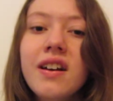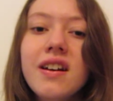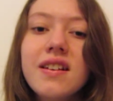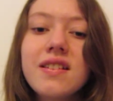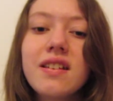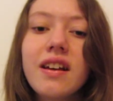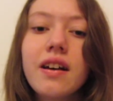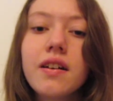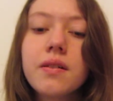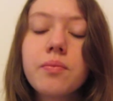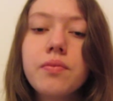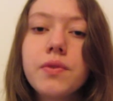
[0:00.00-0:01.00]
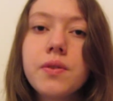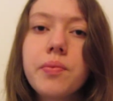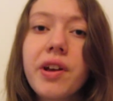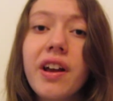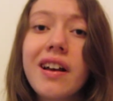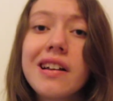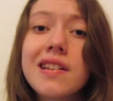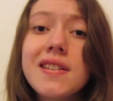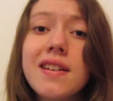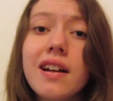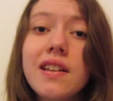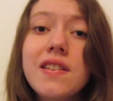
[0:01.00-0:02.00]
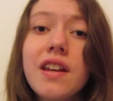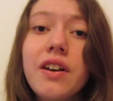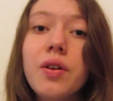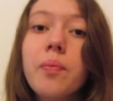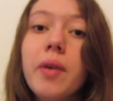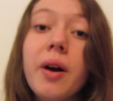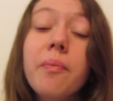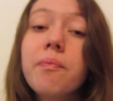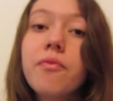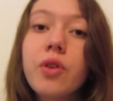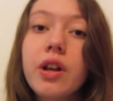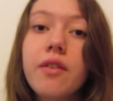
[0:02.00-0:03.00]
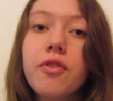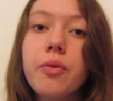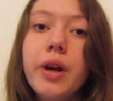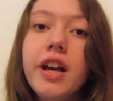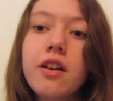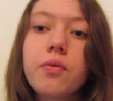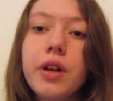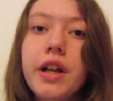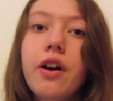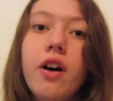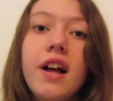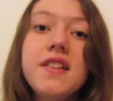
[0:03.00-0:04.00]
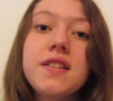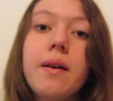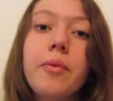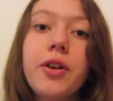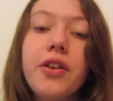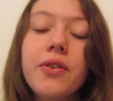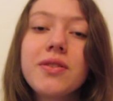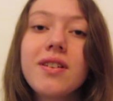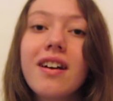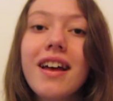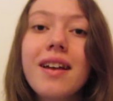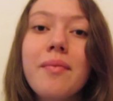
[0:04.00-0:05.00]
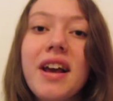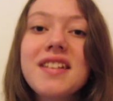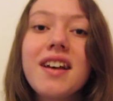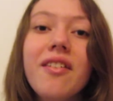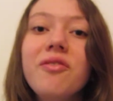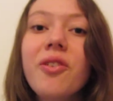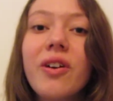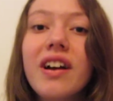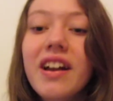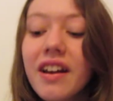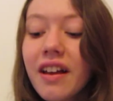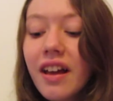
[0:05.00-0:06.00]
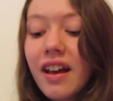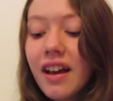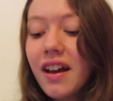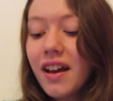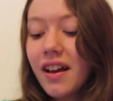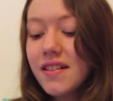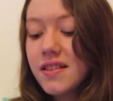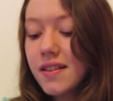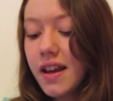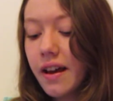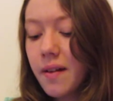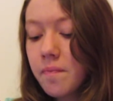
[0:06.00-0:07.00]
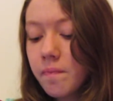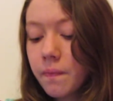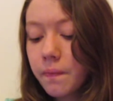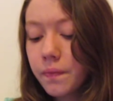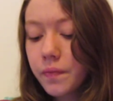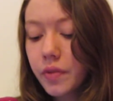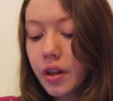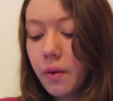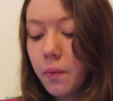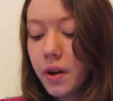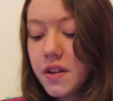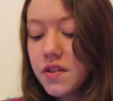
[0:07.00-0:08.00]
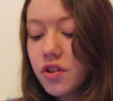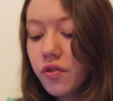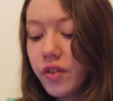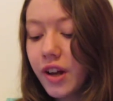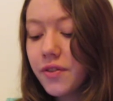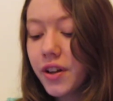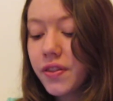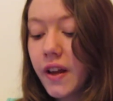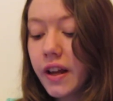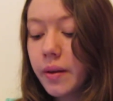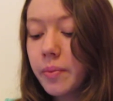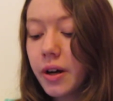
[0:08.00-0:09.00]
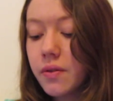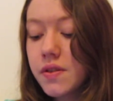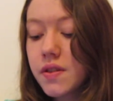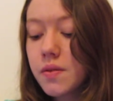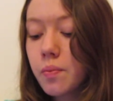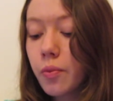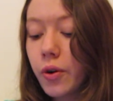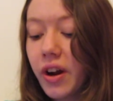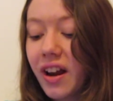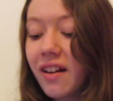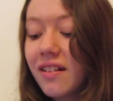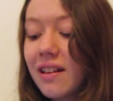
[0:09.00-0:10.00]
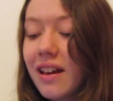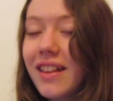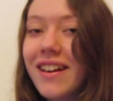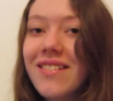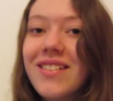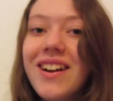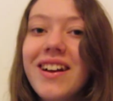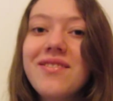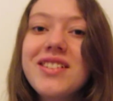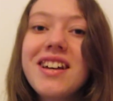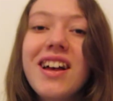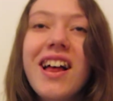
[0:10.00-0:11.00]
So yeah, spring kind of sucks here, but whatever. We got a really hot summer though, so it kind of makes up for it. So yeah, what is your favorite thing about spring? Hey, that rhymed.